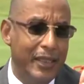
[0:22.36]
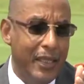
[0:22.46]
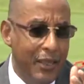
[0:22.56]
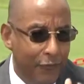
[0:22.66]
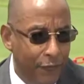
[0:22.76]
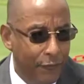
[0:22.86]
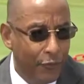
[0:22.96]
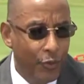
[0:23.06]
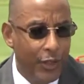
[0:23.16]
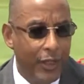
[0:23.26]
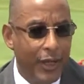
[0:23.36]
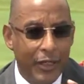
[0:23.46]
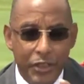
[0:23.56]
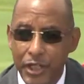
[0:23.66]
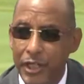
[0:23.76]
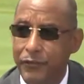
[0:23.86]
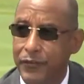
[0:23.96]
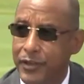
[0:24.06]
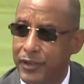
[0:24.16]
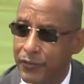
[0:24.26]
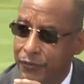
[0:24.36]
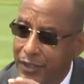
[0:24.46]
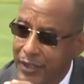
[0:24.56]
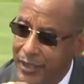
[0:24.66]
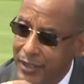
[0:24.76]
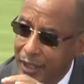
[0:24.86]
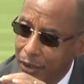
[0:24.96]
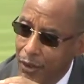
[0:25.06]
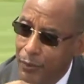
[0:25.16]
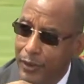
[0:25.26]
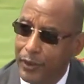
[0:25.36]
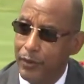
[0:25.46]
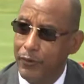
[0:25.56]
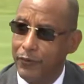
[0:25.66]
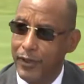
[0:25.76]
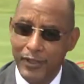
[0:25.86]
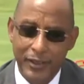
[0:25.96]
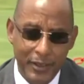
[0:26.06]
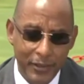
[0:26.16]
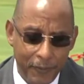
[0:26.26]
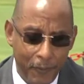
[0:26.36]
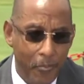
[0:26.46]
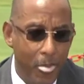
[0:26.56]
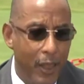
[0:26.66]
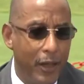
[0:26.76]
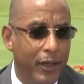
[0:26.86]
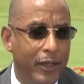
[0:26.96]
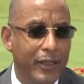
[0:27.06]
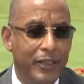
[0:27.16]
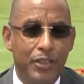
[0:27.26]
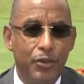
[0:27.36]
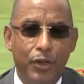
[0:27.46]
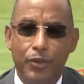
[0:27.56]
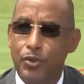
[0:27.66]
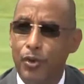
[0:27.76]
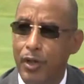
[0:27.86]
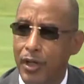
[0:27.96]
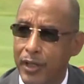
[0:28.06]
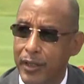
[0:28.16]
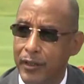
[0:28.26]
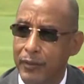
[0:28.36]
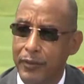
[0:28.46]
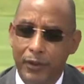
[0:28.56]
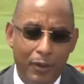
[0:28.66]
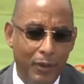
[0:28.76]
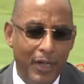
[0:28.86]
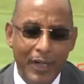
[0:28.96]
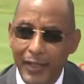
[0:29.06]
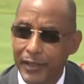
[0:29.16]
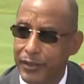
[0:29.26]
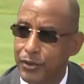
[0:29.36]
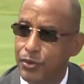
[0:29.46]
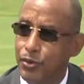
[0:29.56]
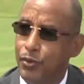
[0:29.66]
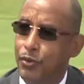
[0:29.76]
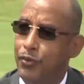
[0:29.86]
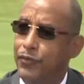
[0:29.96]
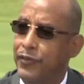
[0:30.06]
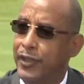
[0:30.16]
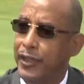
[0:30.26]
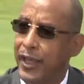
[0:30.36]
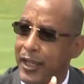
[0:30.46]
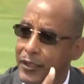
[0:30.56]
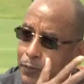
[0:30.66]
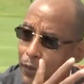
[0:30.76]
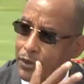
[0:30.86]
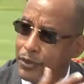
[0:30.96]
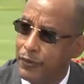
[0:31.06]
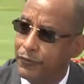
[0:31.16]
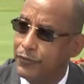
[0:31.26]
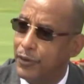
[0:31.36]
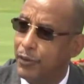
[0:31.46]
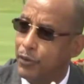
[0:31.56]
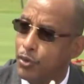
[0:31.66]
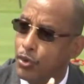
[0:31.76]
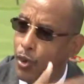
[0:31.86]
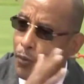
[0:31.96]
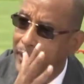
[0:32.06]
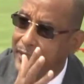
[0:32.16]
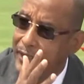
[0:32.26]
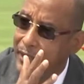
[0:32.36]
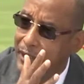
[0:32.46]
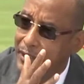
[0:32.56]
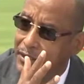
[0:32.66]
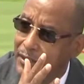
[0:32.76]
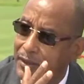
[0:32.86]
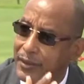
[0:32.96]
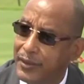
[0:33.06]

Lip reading: If we achieved these economic growth rates, it's not only linked to the exports of raw materials.